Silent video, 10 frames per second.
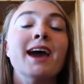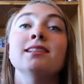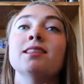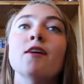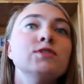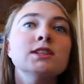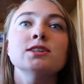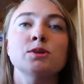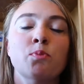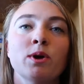I loved
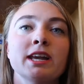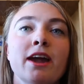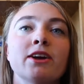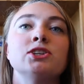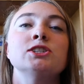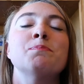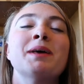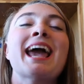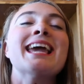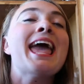the supporting characters,
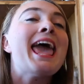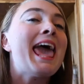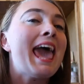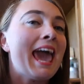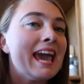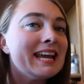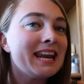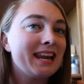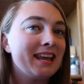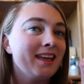but I
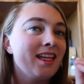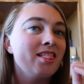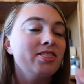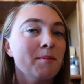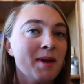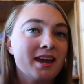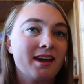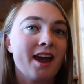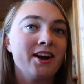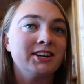hated the
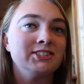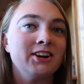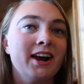main character.